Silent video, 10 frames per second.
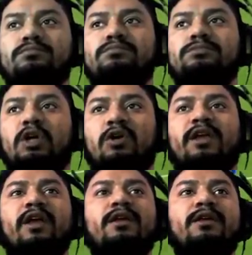
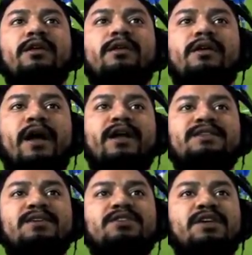Okay. I could tell
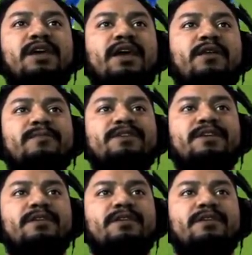she a header machine.